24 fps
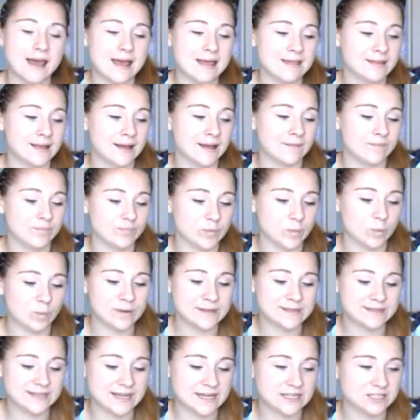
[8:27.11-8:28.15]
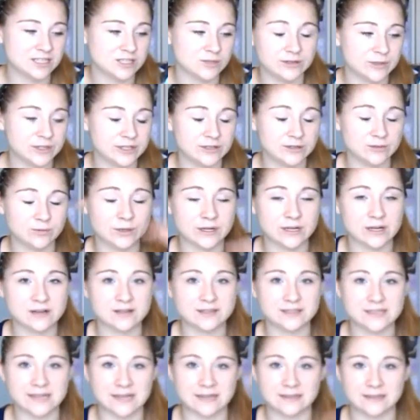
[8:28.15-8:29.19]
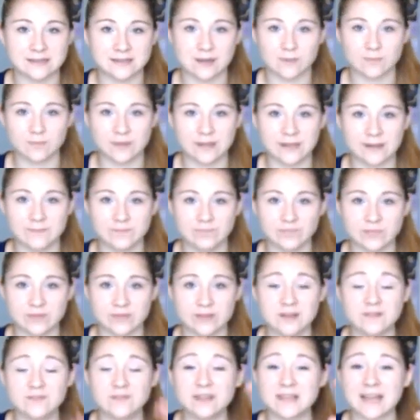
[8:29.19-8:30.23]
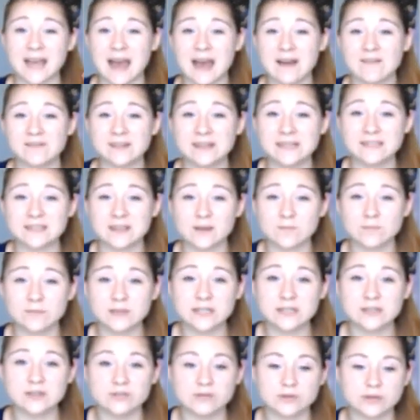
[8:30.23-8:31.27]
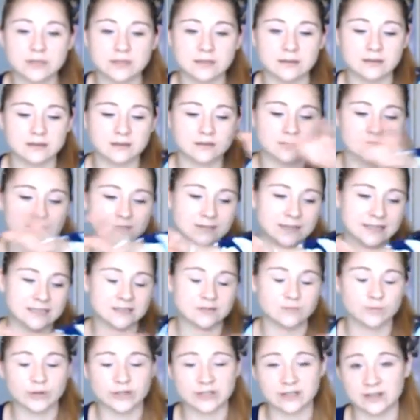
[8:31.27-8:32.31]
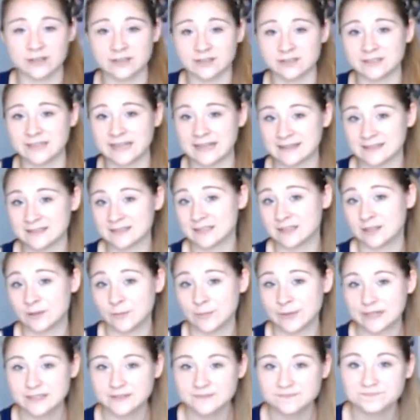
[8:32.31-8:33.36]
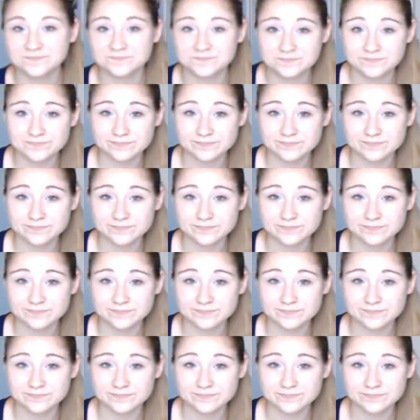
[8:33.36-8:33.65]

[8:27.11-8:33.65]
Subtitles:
and then one section where you work on standing tumbling. And then if you didn't have any tumbling, you could like work on your dance in the mirror.